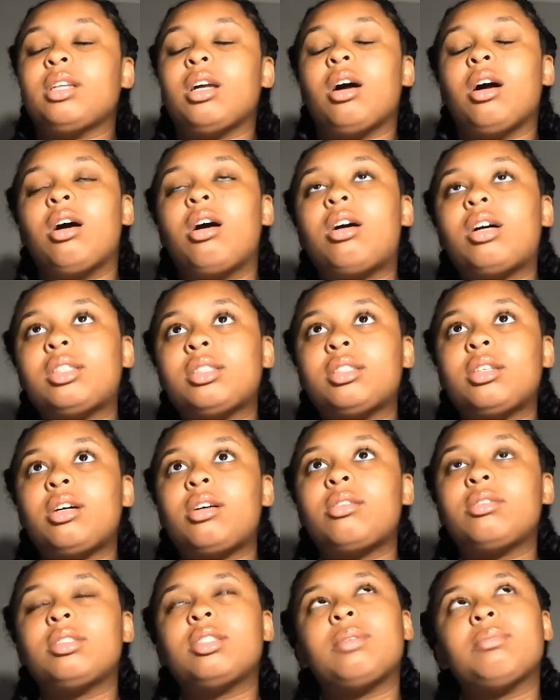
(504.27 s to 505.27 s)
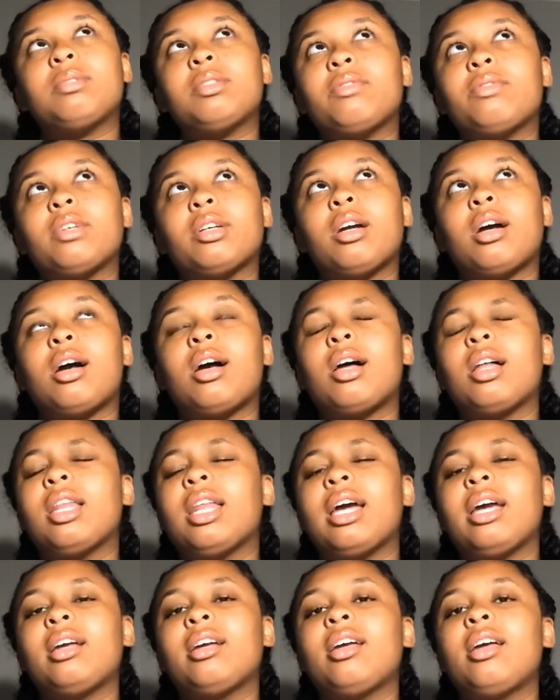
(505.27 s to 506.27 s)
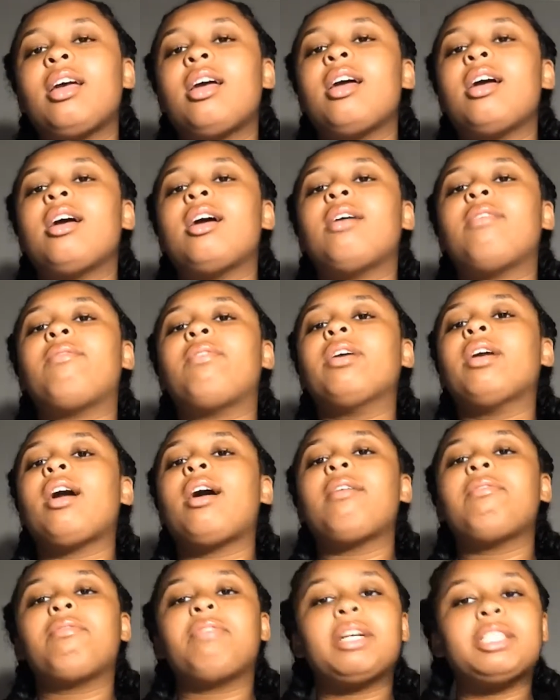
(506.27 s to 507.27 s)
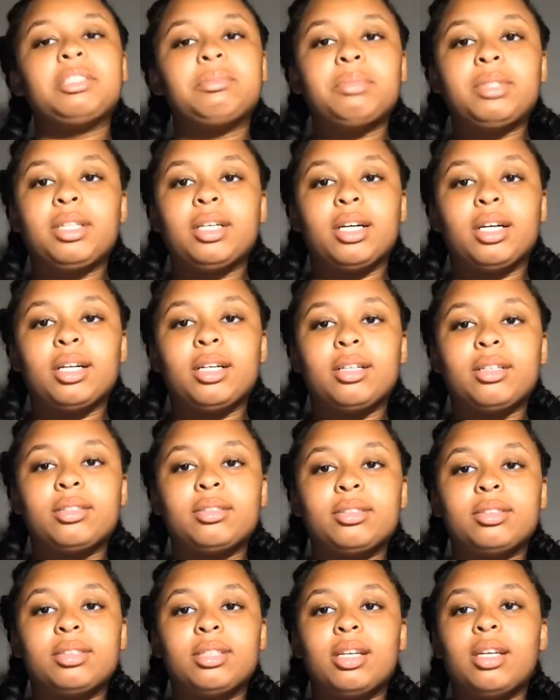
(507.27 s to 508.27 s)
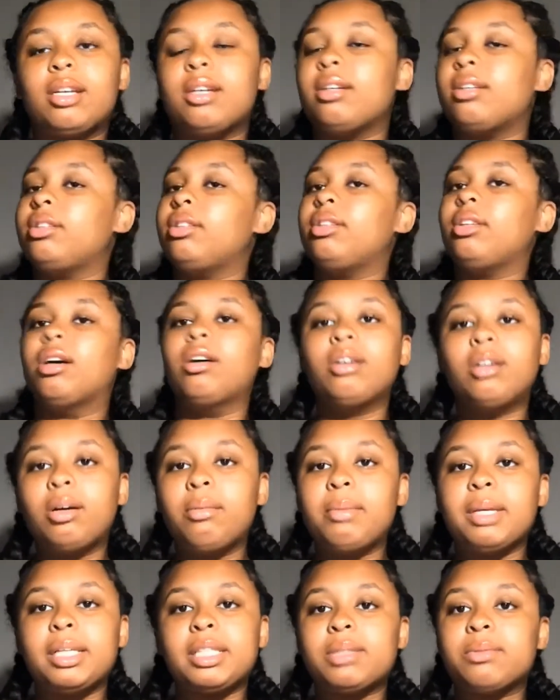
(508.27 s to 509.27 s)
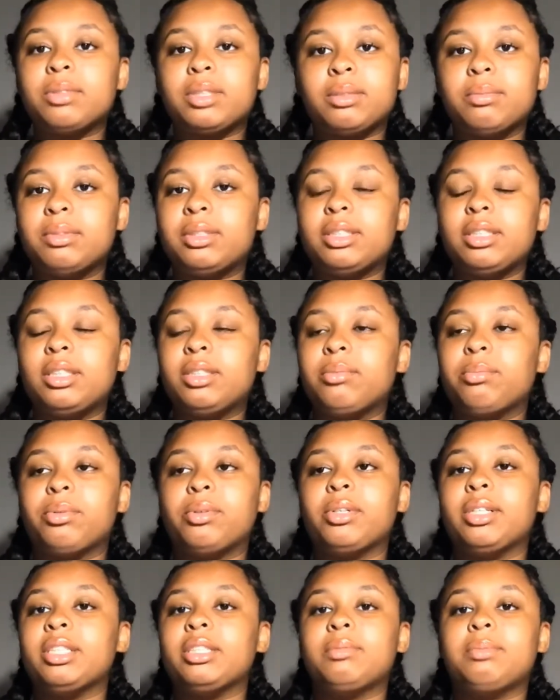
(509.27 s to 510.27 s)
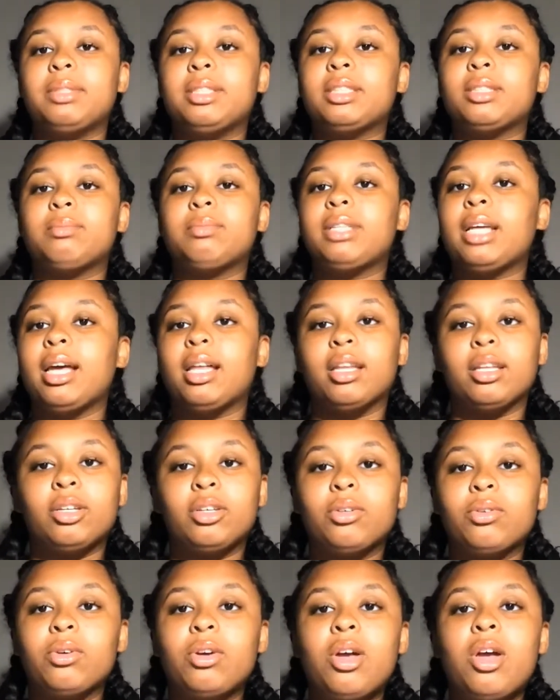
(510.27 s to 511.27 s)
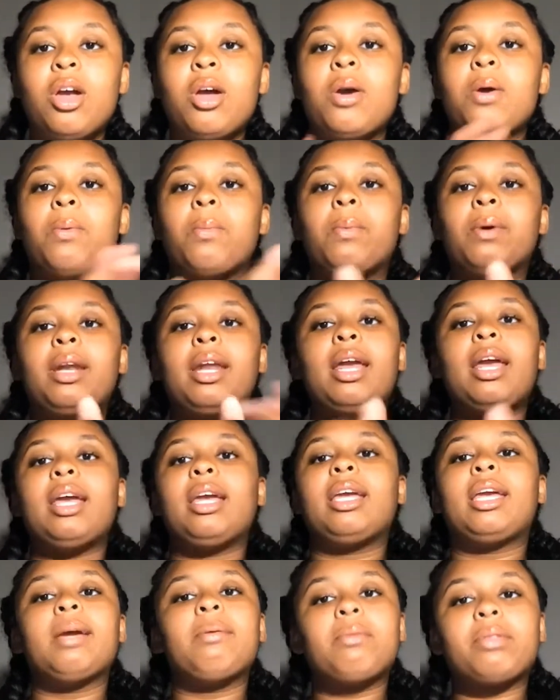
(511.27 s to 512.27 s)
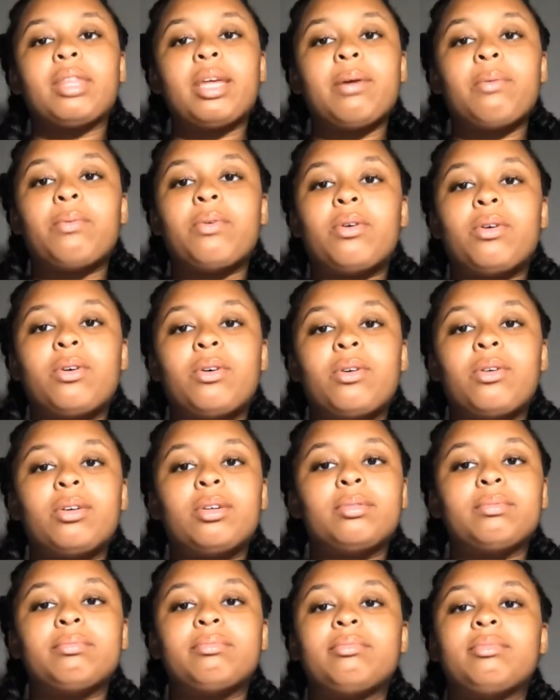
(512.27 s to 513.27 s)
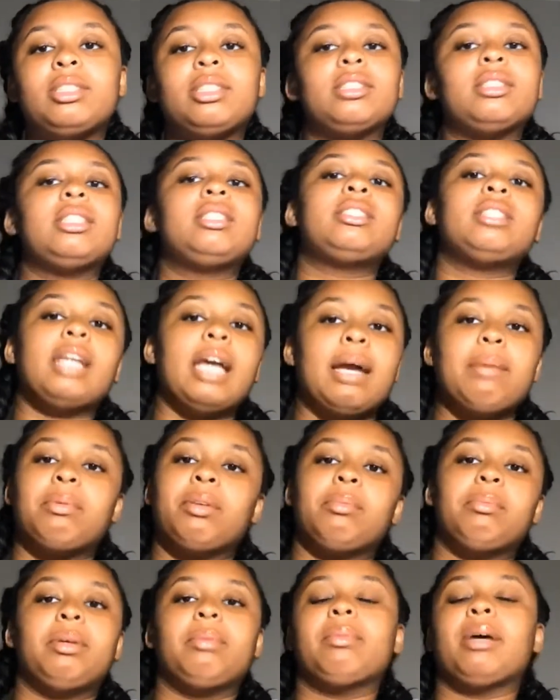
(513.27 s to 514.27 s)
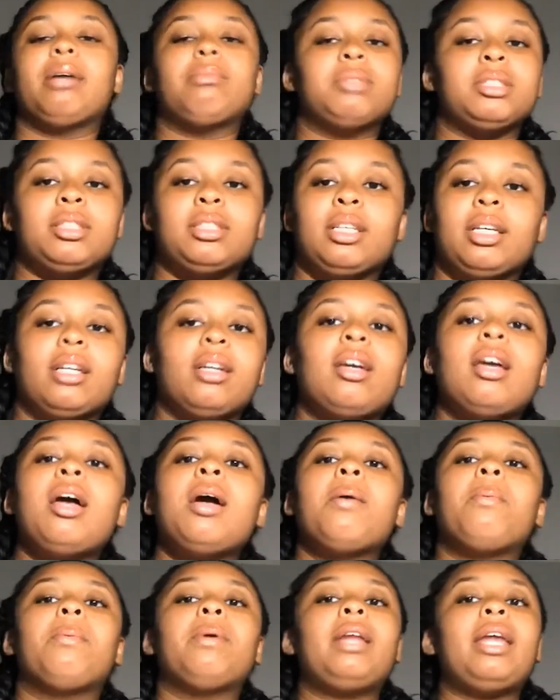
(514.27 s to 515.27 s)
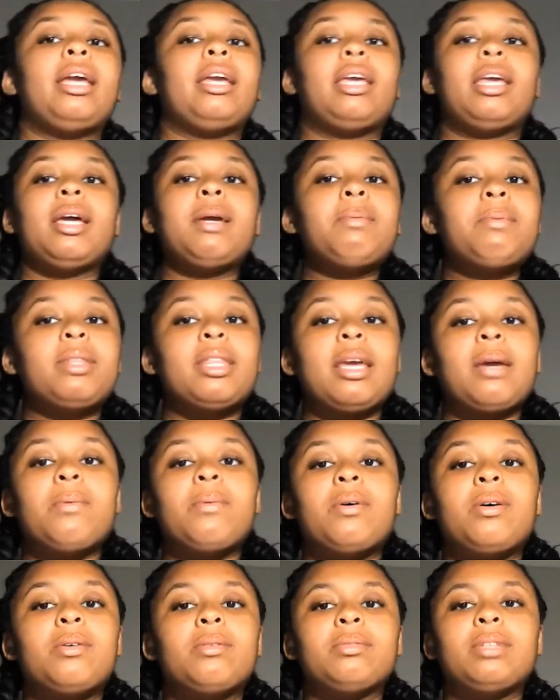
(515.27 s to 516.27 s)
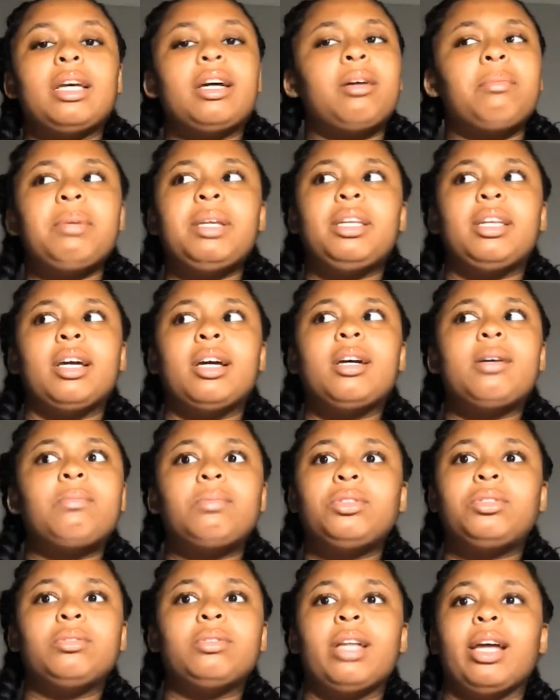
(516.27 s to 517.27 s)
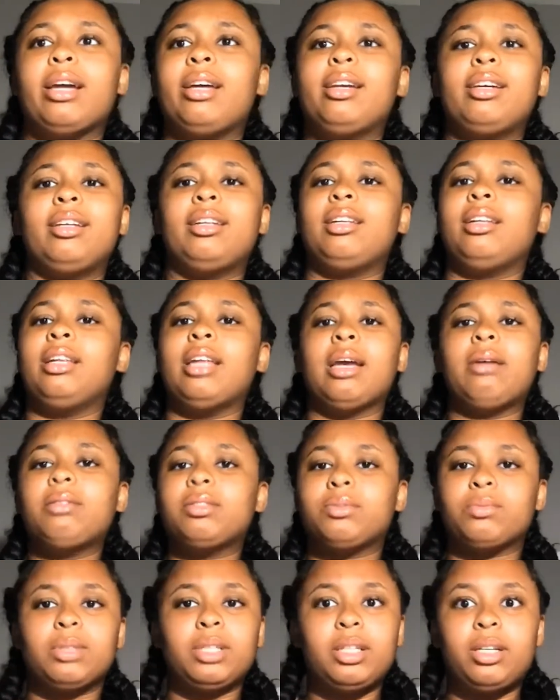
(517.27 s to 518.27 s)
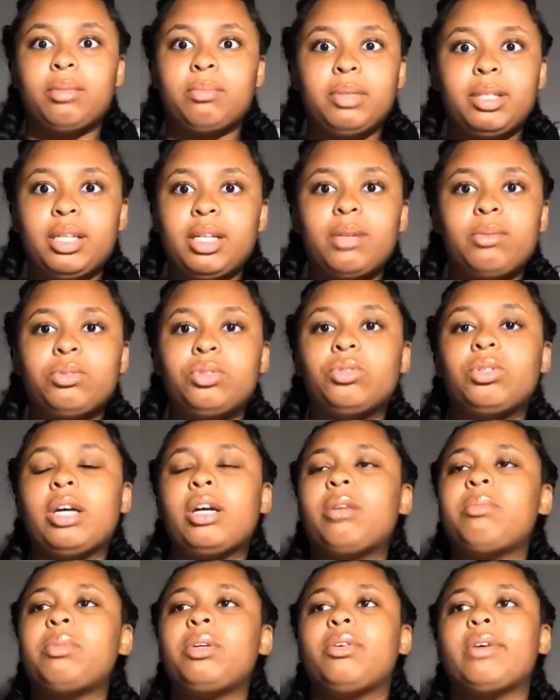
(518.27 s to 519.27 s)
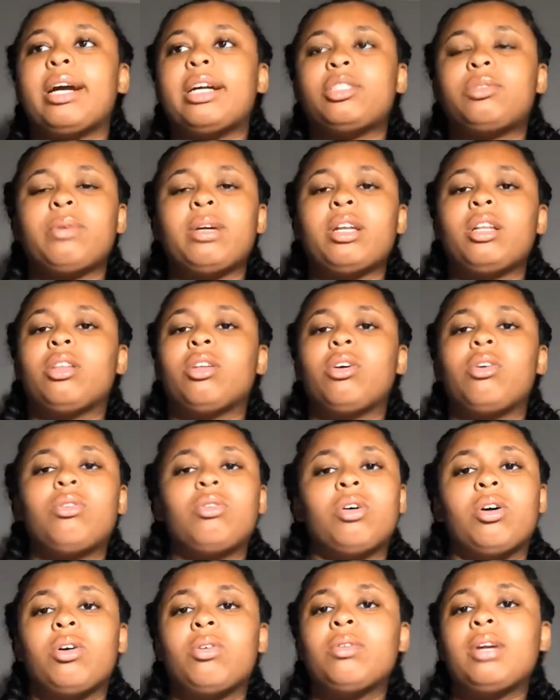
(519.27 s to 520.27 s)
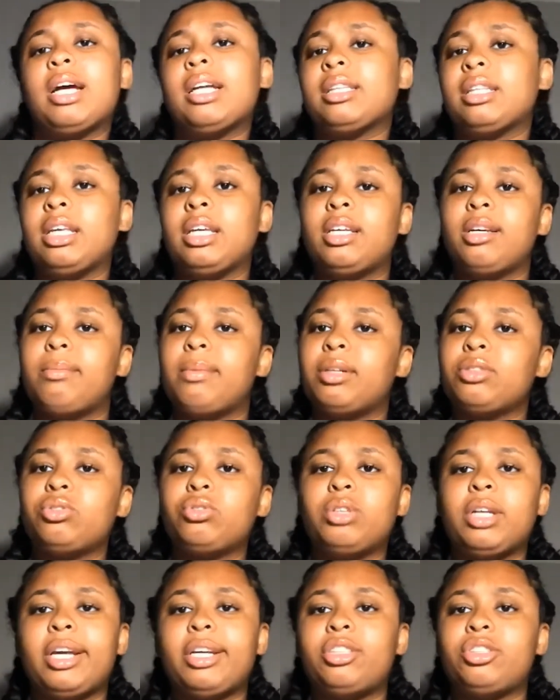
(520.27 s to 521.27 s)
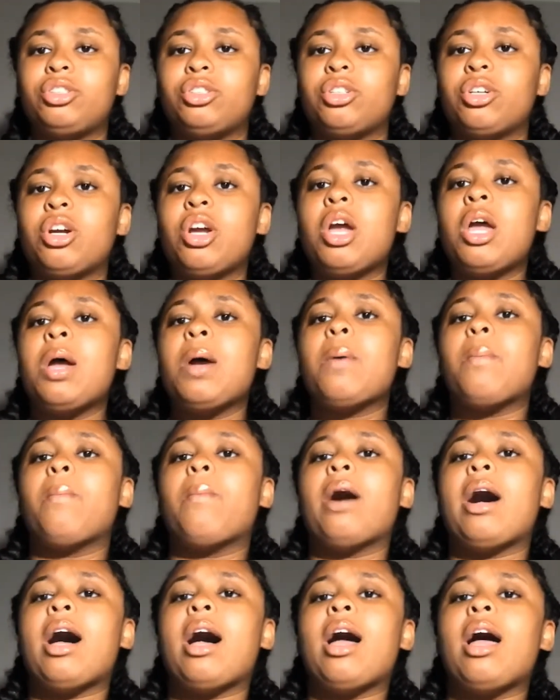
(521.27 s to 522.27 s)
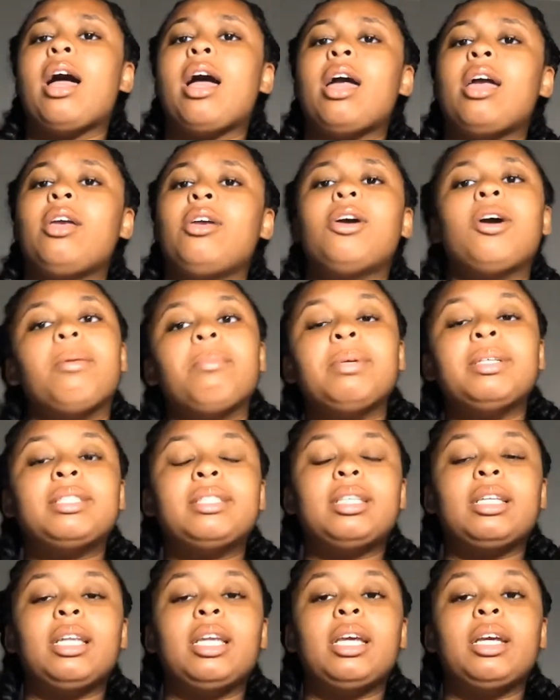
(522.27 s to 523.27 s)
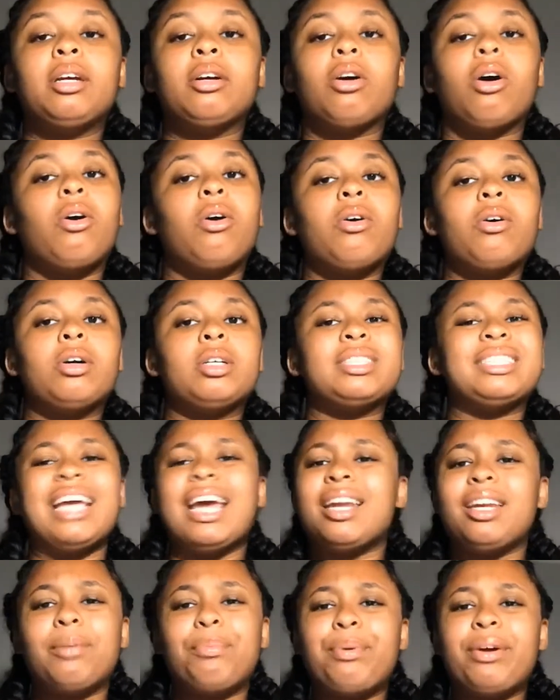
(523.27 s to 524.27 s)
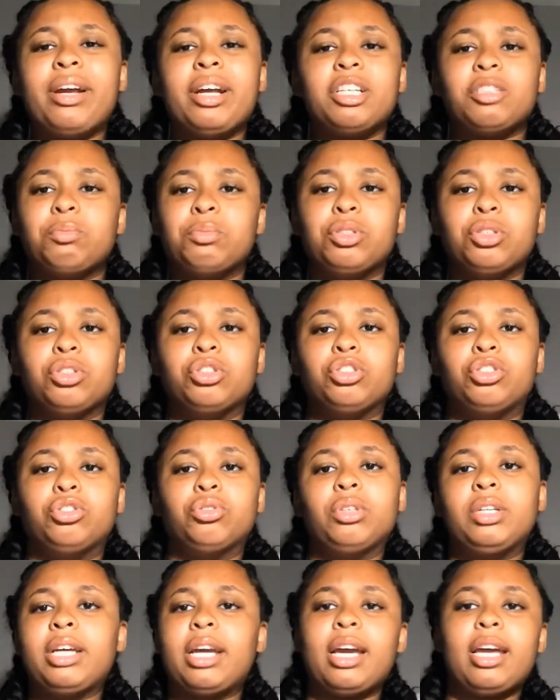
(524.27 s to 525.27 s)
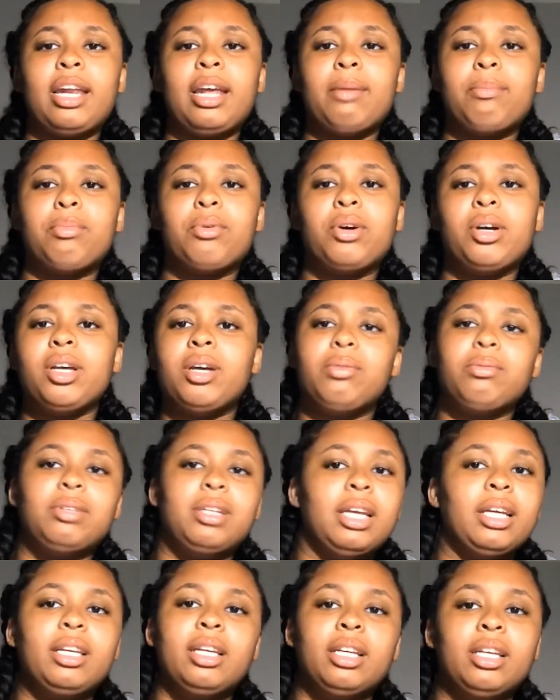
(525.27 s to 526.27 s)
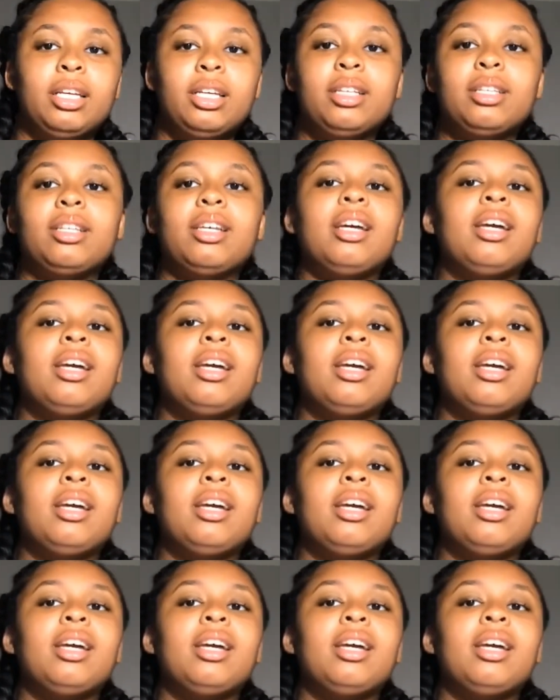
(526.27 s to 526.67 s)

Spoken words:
Also, something for y'all, like, for y'all freshman girls, don't go messing with them senior boys, because I'm telling you, when they get what they want, this didn't happen to me, but I'm just saying, when they get what they want, they're gonna be done with you. Like, they was really gonna be done with you. They're gonna be graduated alone, gone, not thinking about you next year. Why you gonna be sitting here all sad and depressed because you didn't give that boy your dignity?